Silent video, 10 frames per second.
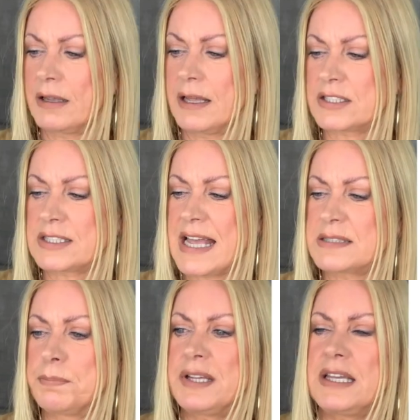It says
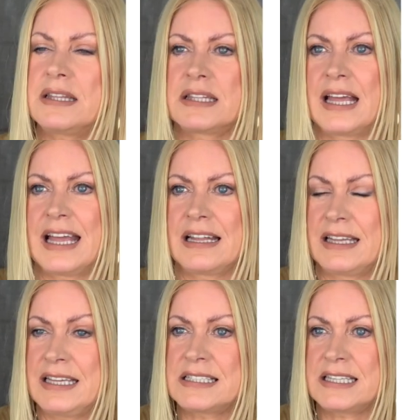breathe
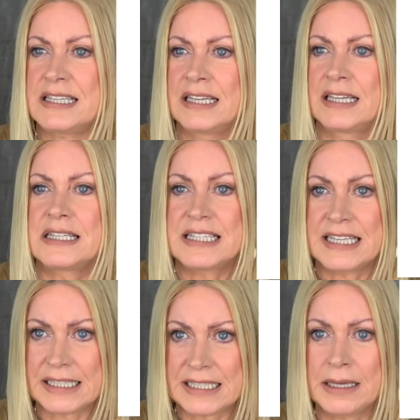easy
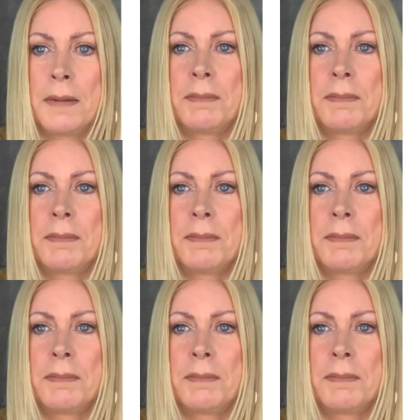daily,